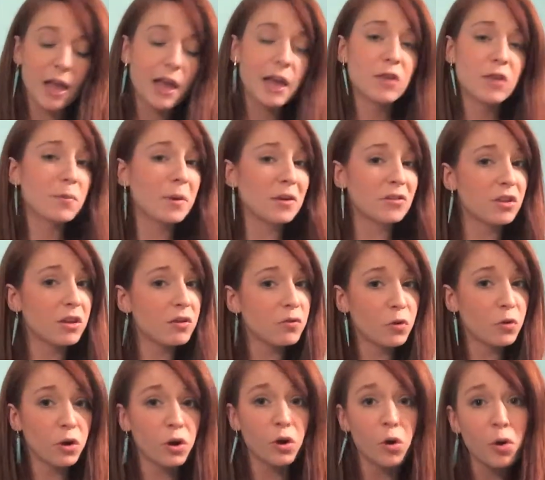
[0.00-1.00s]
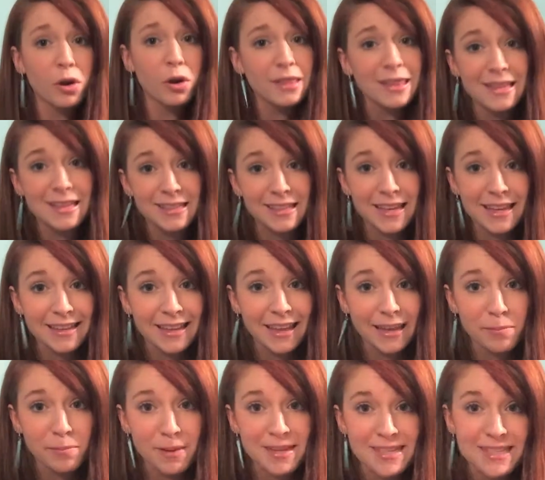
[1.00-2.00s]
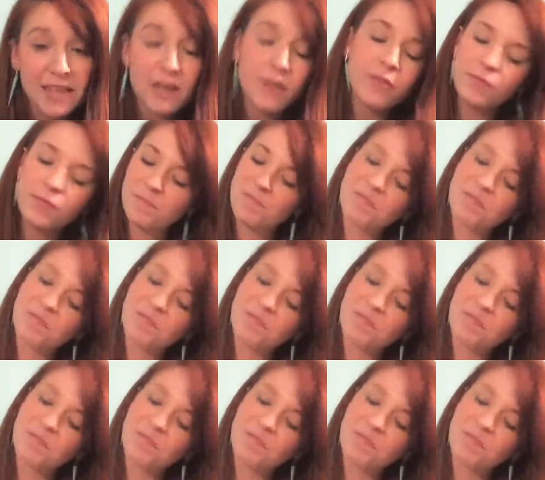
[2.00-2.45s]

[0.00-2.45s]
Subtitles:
especially for oily skin like myself.